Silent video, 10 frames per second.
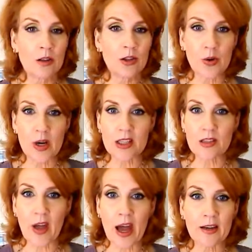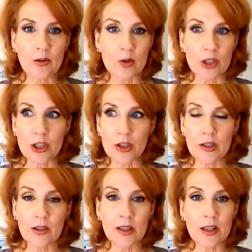Trans fat or
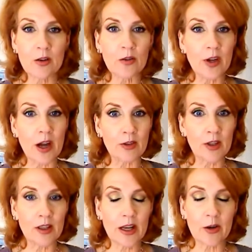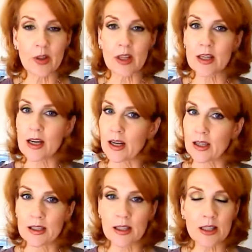sugar, you know, if you have a little now and then, it
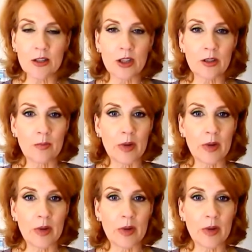ain't going to kill you.